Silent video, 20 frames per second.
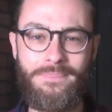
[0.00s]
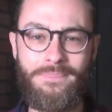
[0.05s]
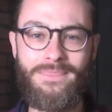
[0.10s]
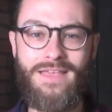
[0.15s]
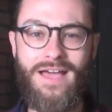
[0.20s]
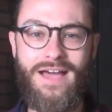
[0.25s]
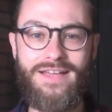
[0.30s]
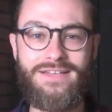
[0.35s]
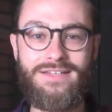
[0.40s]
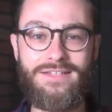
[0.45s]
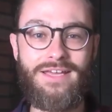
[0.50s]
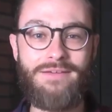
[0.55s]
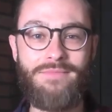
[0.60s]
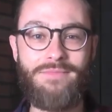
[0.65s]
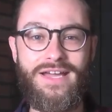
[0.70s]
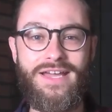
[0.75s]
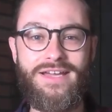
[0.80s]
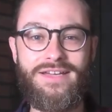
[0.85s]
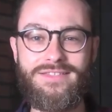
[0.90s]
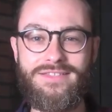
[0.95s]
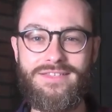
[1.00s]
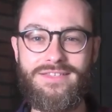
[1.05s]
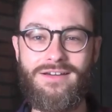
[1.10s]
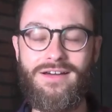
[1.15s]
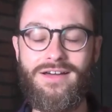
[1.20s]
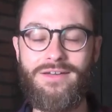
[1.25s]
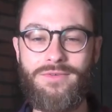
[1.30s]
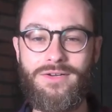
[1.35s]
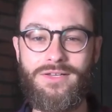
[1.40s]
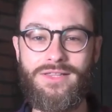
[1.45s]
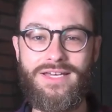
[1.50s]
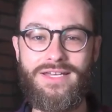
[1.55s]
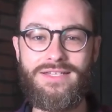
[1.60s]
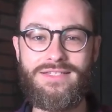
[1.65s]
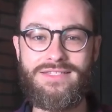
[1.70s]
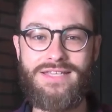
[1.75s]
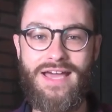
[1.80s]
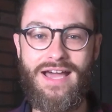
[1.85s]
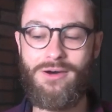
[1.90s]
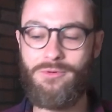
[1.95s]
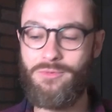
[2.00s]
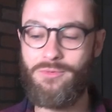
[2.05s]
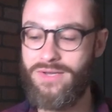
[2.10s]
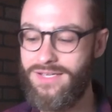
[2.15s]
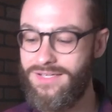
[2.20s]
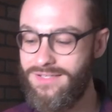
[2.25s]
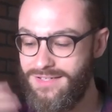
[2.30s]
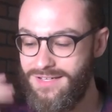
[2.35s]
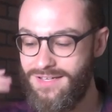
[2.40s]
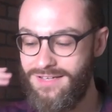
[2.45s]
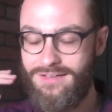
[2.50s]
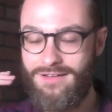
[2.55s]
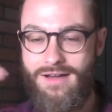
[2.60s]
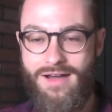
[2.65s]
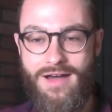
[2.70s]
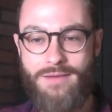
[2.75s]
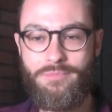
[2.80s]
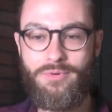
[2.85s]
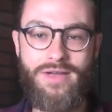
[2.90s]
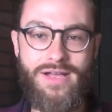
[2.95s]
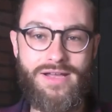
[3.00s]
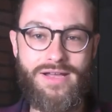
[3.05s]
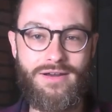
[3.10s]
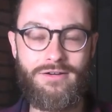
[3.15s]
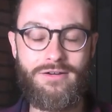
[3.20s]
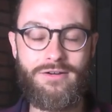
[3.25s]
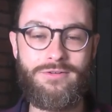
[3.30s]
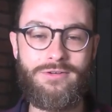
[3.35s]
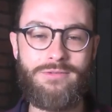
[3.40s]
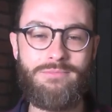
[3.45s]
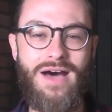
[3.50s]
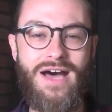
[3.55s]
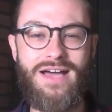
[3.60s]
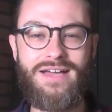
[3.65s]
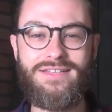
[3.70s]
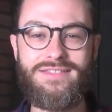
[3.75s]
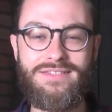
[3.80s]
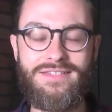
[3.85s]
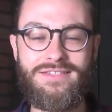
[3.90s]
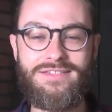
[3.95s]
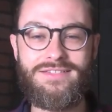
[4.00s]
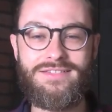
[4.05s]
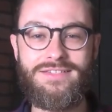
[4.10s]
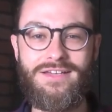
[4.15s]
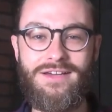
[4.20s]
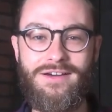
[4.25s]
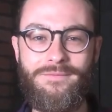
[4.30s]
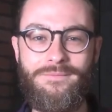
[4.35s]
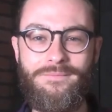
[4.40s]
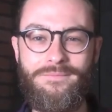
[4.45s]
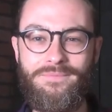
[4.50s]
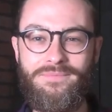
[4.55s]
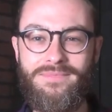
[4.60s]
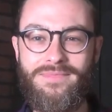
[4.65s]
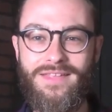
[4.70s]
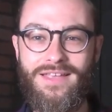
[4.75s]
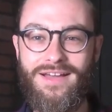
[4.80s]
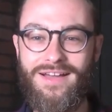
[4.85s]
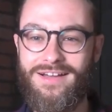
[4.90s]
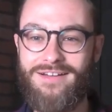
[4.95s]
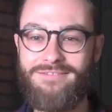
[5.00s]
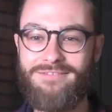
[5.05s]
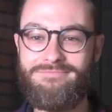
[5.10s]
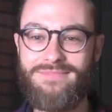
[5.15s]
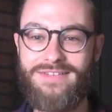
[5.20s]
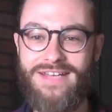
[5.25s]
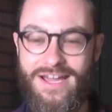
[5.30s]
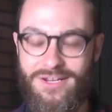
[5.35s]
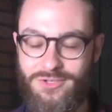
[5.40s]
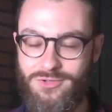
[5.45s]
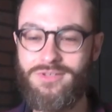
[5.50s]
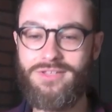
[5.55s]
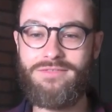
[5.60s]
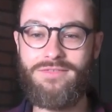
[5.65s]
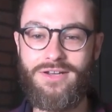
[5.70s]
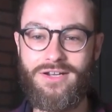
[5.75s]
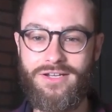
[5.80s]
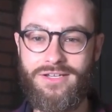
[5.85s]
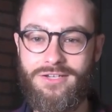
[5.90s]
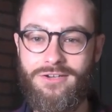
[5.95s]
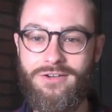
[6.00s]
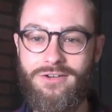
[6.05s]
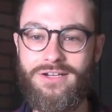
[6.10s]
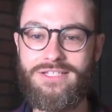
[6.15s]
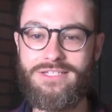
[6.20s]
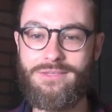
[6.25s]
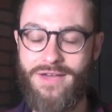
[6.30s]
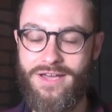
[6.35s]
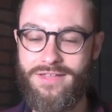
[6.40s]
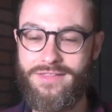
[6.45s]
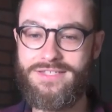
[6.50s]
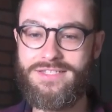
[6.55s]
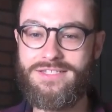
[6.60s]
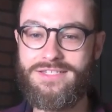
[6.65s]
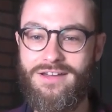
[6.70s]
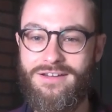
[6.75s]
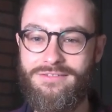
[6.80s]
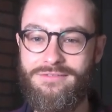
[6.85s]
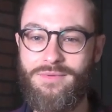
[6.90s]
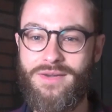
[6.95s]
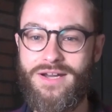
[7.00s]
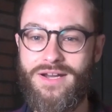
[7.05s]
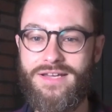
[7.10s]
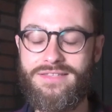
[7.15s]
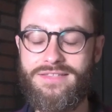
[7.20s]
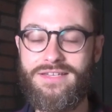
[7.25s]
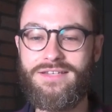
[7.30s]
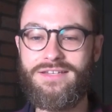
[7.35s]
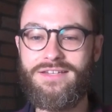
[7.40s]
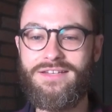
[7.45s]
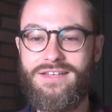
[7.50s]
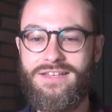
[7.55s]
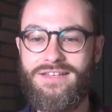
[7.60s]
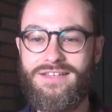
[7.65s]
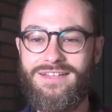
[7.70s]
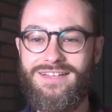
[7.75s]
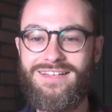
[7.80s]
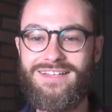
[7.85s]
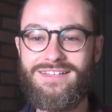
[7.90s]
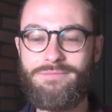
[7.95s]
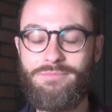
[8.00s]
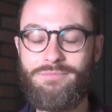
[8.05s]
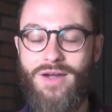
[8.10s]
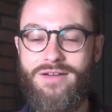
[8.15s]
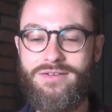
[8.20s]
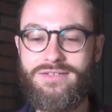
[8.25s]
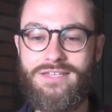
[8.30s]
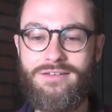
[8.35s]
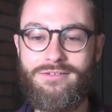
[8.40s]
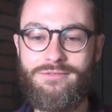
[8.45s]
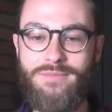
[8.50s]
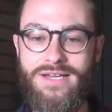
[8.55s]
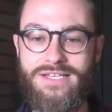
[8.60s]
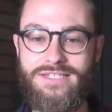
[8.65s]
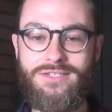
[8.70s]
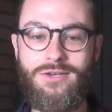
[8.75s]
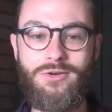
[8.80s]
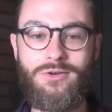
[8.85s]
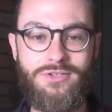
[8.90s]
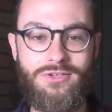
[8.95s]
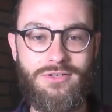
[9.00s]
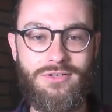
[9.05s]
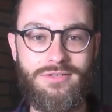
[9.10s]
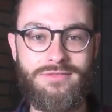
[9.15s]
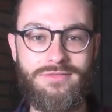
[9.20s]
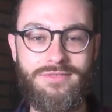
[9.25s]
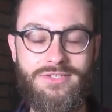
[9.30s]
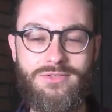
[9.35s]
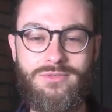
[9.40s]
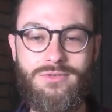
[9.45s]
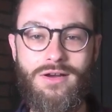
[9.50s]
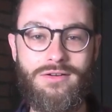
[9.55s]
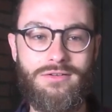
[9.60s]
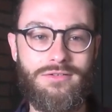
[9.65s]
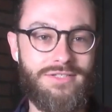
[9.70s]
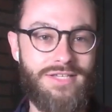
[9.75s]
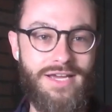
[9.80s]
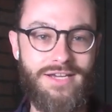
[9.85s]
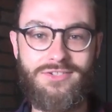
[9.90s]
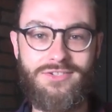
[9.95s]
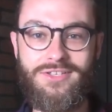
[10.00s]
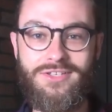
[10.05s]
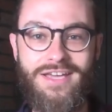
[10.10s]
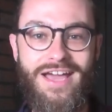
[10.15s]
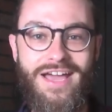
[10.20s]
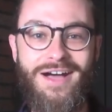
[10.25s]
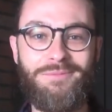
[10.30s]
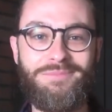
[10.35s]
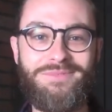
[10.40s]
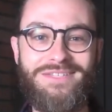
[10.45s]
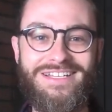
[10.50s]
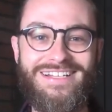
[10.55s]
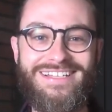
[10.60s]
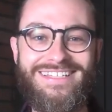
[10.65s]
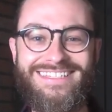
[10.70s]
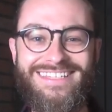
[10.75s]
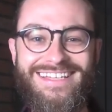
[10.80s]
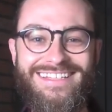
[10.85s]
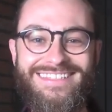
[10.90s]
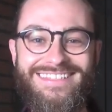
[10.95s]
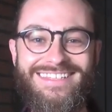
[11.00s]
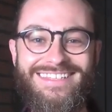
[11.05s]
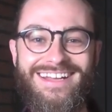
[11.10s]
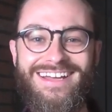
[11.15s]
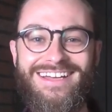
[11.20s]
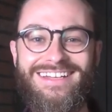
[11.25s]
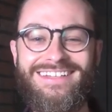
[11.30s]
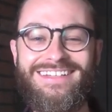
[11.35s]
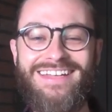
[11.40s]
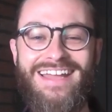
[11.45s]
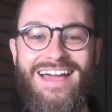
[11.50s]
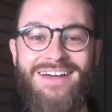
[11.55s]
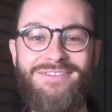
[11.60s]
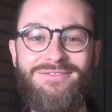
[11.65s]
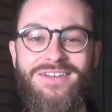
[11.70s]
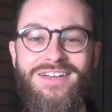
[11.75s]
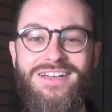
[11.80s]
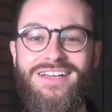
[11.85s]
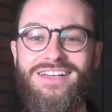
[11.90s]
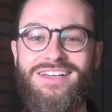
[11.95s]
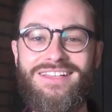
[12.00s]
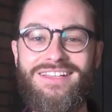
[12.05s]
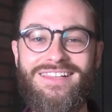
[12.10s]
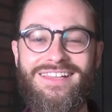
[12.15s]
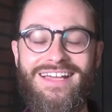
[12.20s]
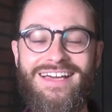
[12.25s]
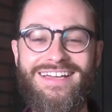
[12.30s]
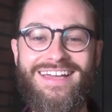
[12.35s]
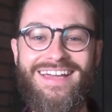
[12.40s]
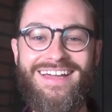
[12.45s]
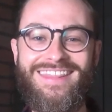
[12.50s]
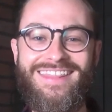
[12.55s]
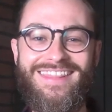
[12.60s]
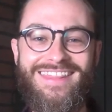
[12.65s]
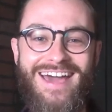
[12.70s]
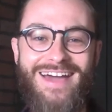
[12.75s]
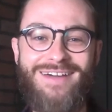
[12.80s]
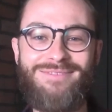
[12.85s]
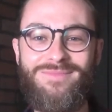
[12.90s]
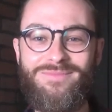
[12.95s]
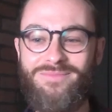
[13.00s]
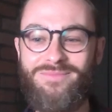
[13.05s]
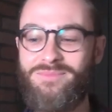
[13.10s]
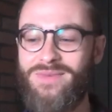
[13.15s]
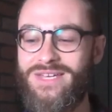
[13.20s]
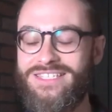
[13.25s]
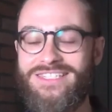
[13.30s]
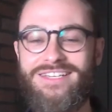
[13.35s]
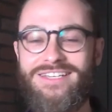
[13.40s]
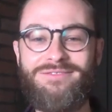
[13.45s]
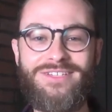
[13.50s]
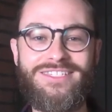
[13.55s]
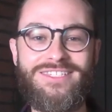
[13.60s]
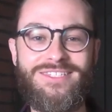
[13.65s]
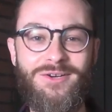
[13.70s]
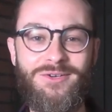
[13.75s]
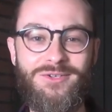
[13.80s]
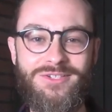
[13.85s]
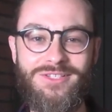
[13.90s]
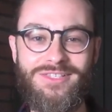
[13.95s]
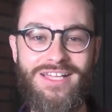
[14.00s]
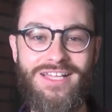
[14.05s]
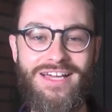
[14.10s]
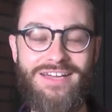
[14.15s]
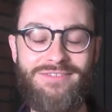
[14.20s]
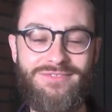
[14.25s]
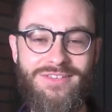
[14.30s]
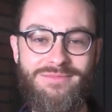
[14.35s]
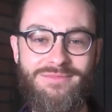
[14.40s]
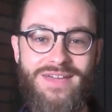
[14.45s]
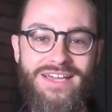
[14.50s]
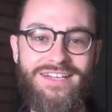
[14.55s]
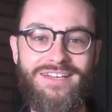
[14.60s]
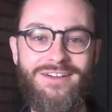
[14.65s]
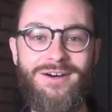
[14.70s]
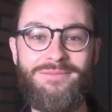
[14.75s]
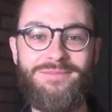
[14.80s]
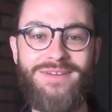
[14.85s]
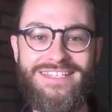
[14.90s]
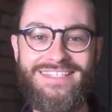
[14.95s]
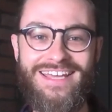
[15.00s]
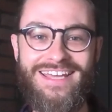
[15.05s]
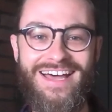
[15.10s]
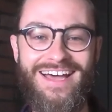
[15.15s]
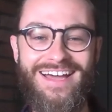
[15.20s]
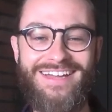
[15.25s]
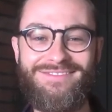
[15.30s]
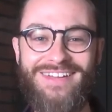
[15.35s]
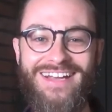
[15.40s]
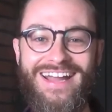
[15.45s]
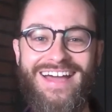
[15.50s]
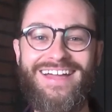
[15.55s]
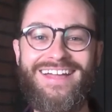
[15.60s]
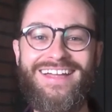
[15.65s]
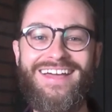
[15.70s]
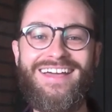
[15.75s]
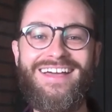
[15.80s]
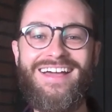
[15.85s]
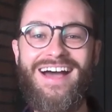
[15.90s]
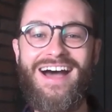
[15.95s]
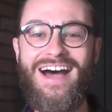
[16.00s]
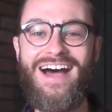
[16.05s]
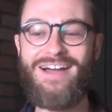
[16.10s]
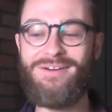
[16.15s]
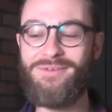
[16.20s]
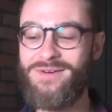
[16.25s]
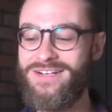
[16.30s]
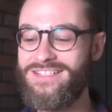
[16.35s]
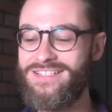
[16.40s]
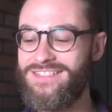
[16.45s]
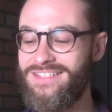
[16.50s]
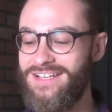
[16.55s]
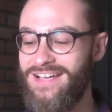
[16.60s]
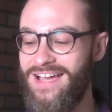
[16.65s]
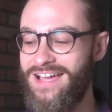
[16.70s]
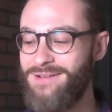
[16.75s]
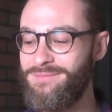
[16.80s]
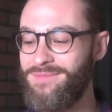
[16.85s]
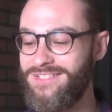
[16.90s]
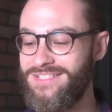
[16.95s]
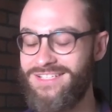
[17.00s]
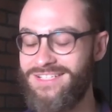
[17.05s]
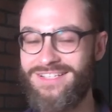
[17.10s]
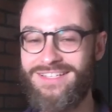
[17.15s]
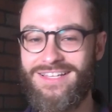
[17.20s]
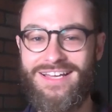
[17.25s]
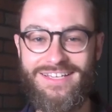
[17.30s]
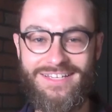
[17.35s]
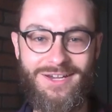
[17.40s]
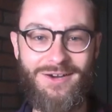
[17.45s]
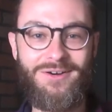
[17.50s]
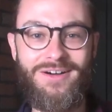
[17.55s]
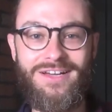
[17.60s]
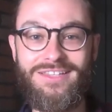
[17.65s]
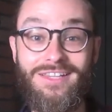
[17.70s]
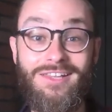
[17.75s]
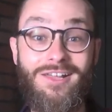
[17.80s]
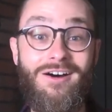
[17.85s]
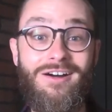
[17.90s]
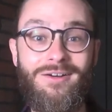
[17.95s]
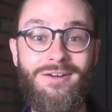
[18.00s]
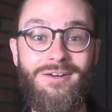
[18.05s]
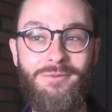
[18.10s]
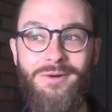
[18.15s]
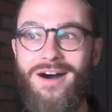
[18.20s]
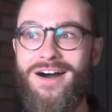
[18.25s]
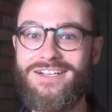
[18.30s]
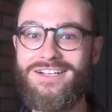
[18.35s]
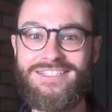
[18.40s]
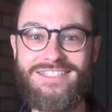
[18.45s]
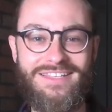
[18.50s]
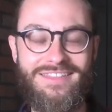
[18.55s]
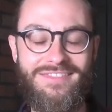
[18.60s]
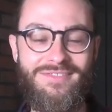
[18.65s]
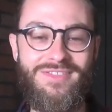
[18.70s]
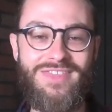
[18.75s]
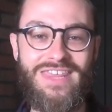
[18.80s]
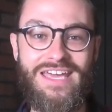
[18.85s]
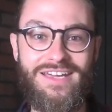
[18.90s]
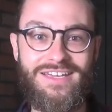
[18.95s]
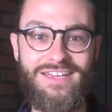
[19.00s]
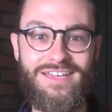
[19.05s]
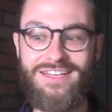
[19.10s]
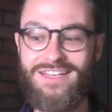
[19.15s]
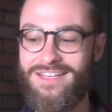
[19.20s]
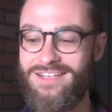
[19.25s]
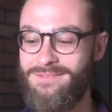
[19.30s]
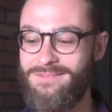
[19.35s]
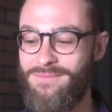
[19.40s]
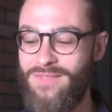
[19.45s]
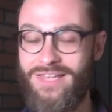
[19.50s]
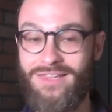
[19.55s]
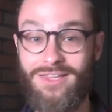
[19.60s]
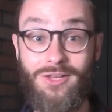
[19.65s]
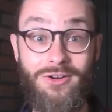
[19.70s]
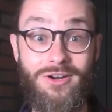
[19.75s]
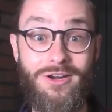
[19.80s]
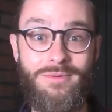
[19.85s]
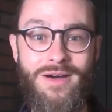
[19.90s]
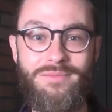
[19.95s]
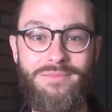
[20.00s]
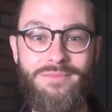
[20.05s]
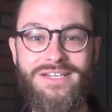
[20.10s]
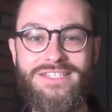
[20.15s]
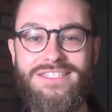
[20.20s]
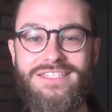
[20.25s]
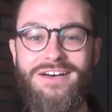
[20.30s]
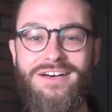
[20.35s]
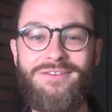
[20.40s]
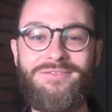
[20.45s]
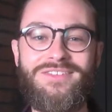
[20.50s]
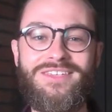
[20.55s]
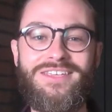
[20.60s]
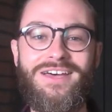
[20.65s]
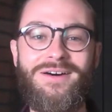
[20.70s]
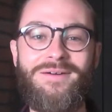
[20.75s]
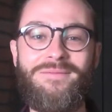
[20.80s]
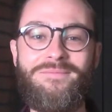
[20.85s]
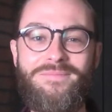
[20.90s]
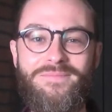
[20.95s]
i could get my hands on related to how we operate our own minds so um, mm-hmm. naturally very curious about this stuff but i think uh, probably some of my social struggles actually helped in a sense that i didn't have like that busy of a social life demanding all my time and i I was able to like go on long walks and think and and learn about myself. So,